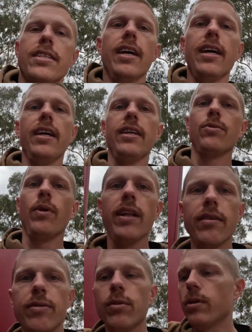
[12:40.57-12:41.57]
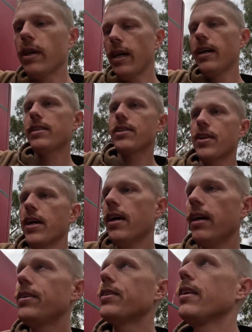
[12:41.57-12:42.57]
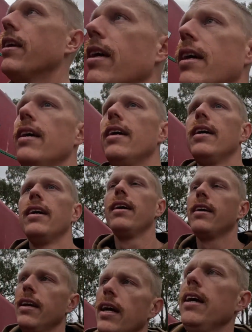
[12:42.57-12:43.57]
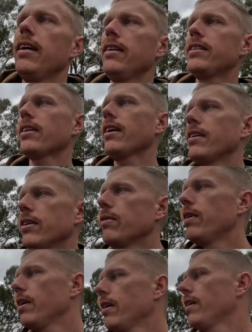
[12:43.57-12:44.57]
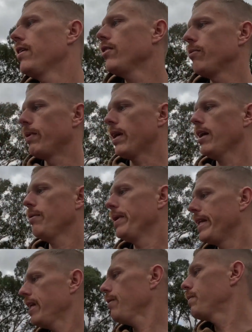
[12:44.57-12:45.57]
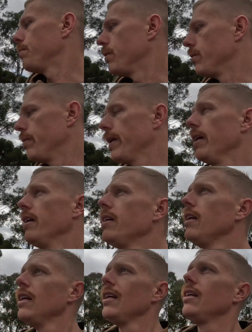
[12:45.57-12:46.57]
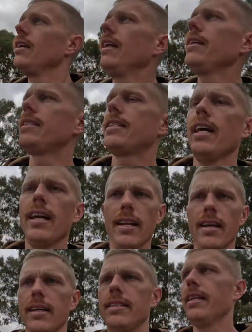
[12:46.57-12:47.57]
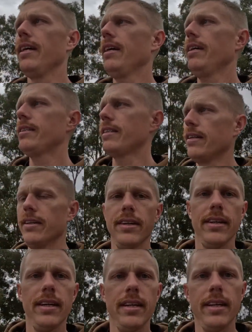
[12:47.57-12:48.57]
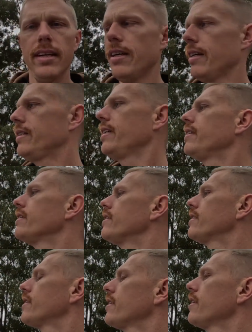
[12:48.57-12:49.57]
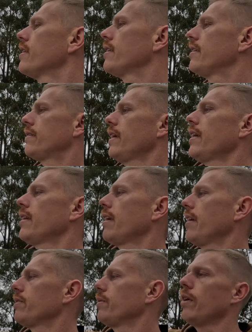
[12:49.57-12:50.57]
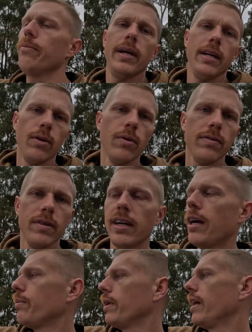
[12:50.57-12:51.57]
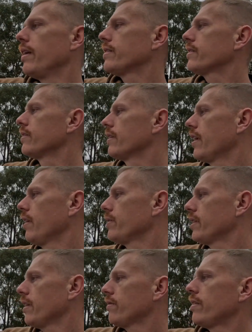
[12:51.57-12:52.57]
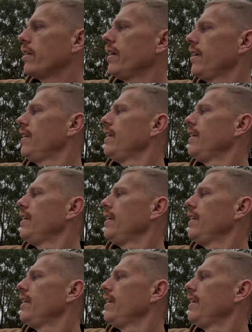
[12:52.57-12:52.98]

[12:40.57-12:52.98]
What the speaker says: change, weather forecasts change, and yeah, you just got to do what you got to do, become adaptable. But it is Saturday today, so I did just take the girls, well, I've been gone for a couple of hours, took the girls out for